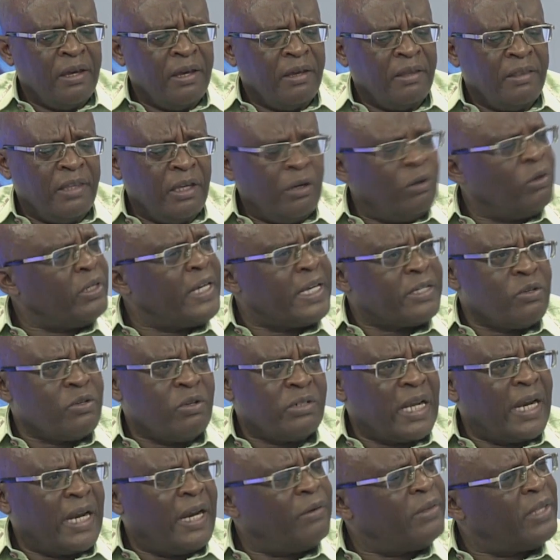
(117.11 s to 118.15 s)
the law does not
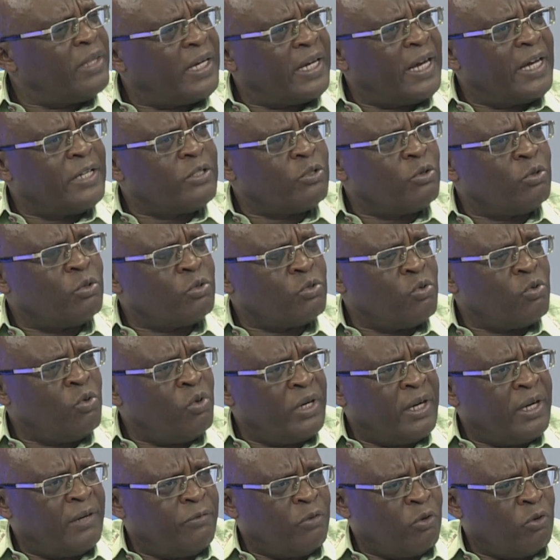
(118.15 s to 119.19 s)
allow the council to
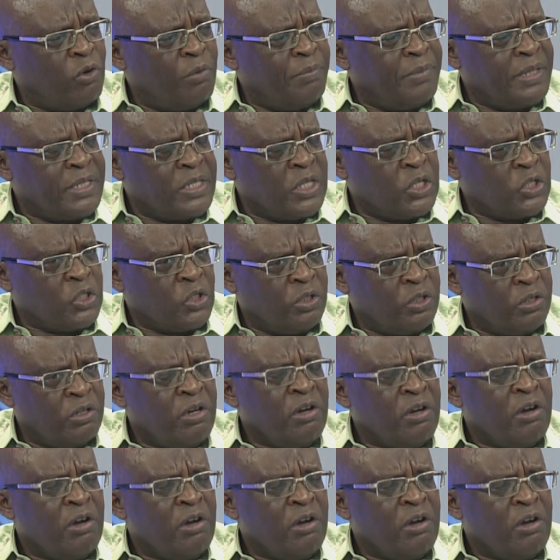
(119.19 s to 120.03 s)
order for compensation.